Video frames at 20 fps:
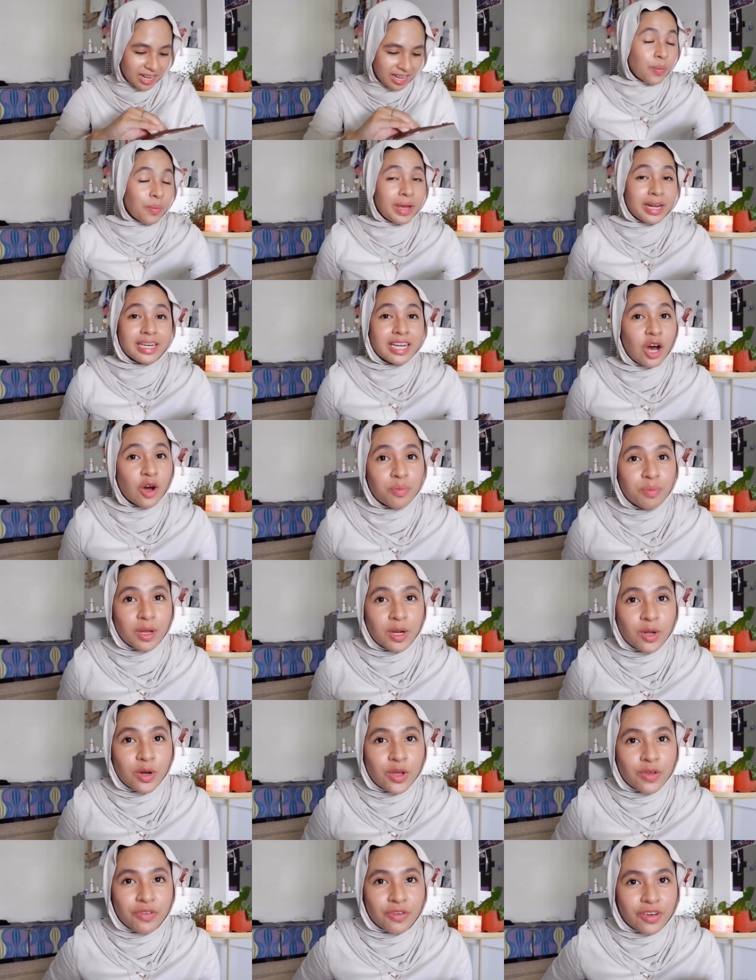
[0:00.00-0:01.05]
Comment down
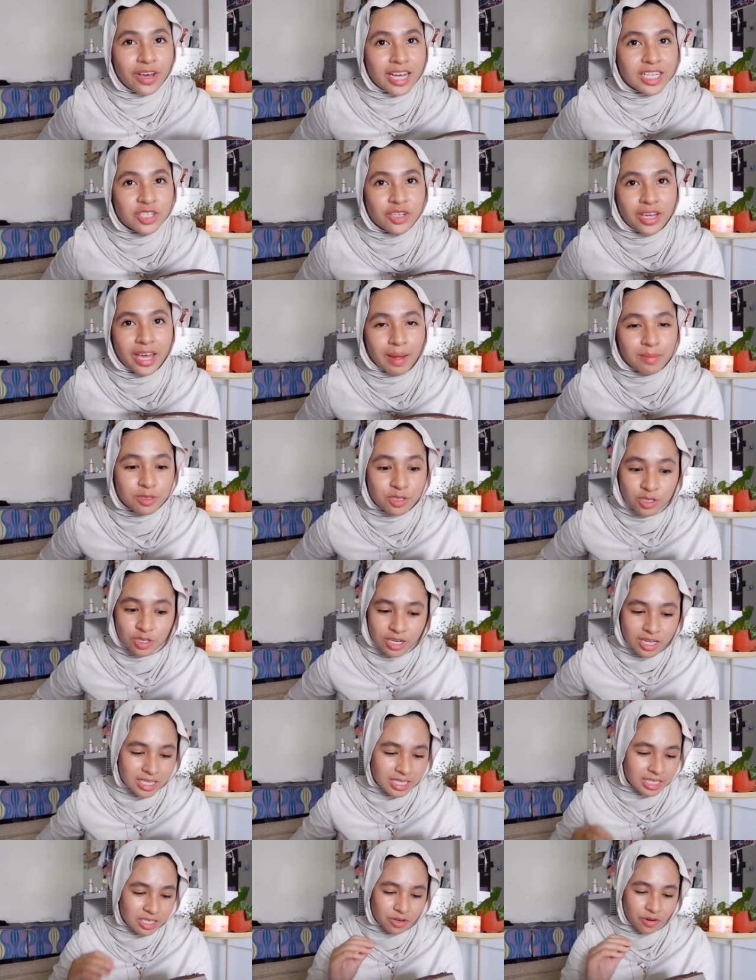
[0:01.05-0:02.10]
below if you guys UKM
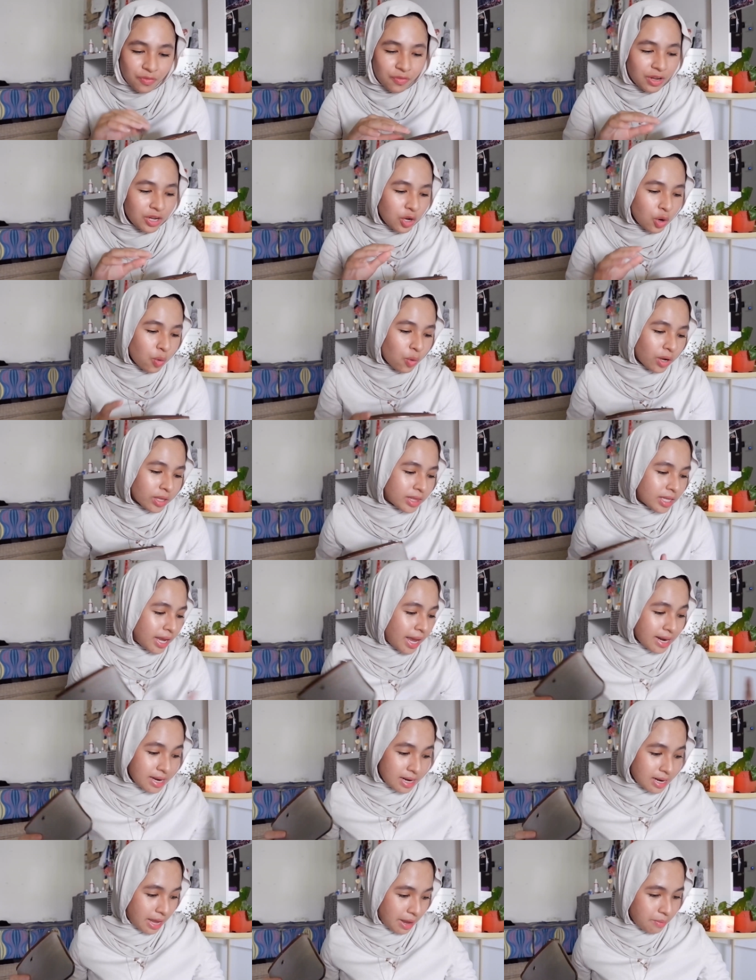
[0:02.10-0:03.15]
students refill your water
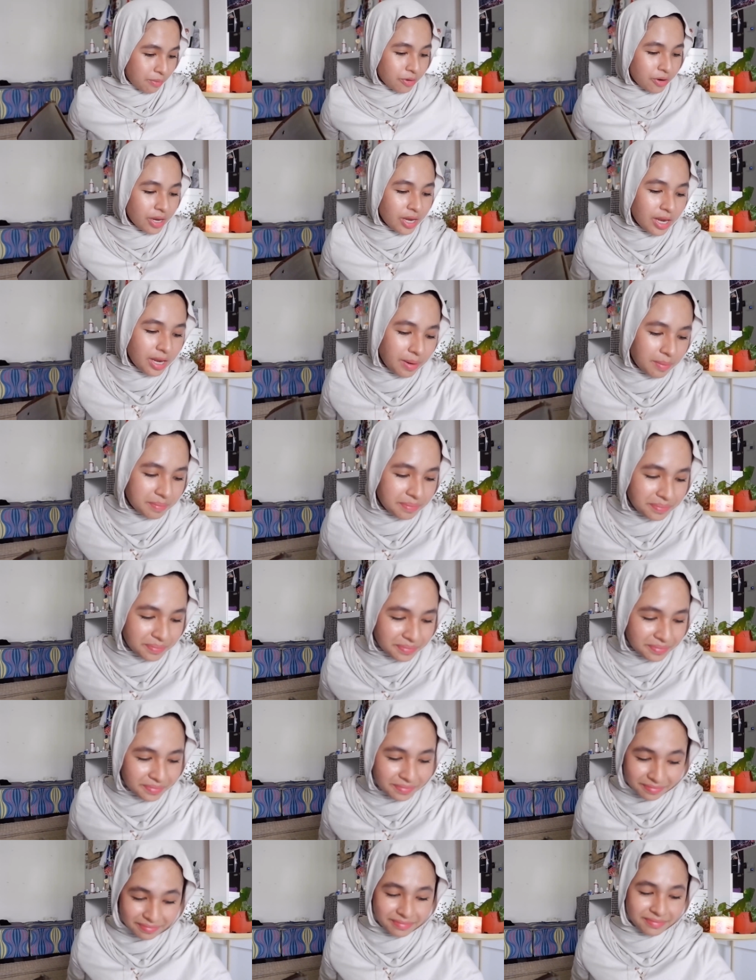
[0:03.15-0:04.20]
at the library,
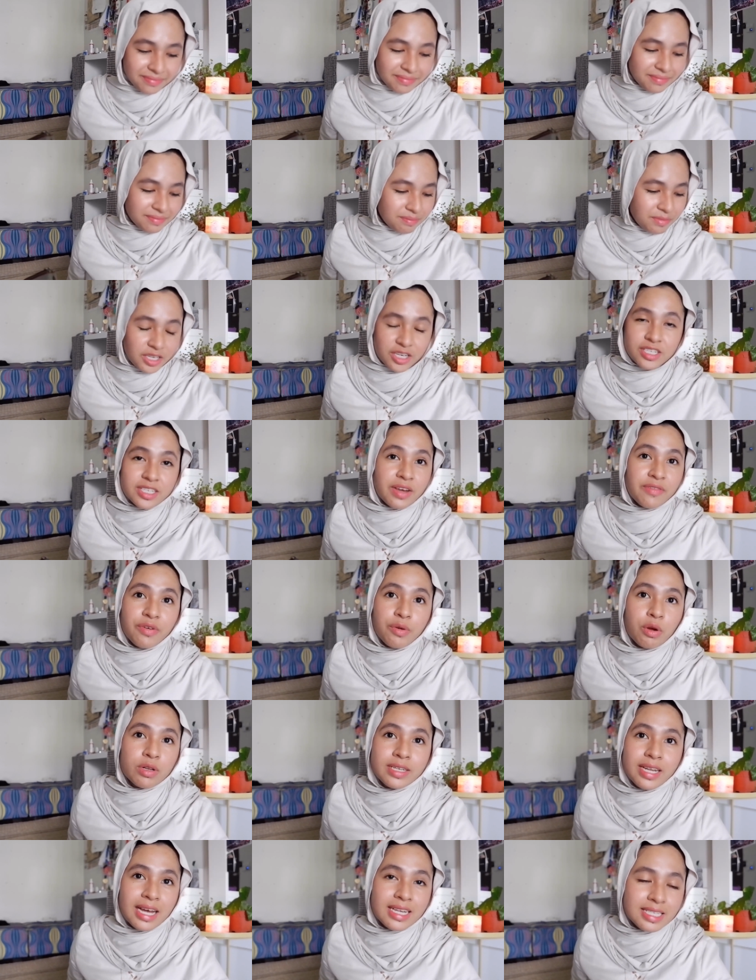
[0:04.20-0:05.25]
because
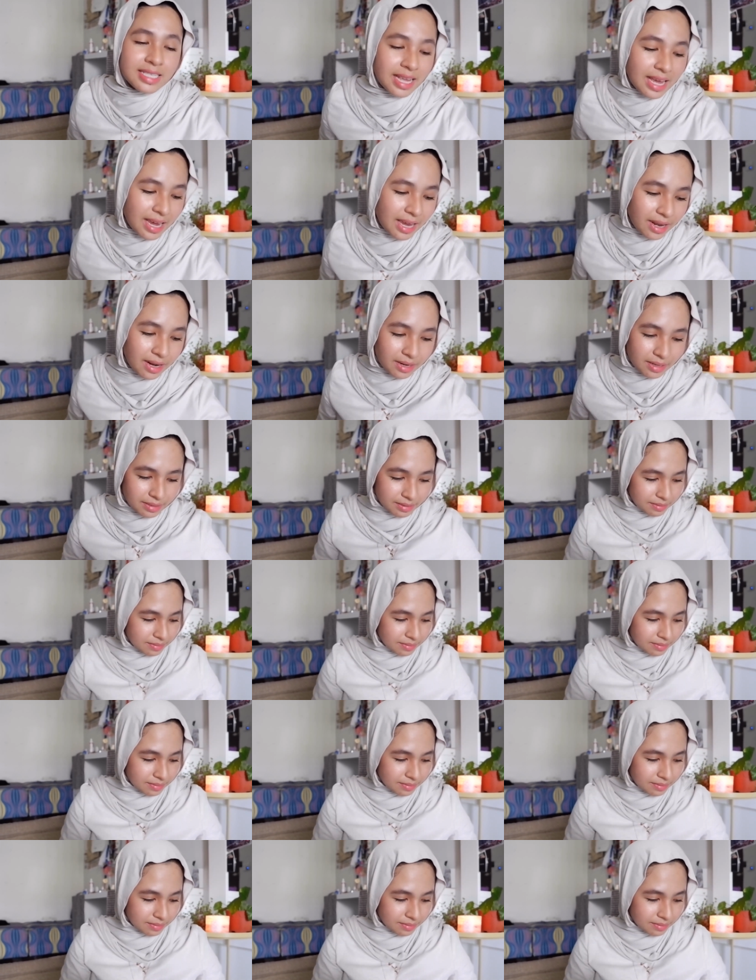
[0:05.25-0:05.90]
everyone does that.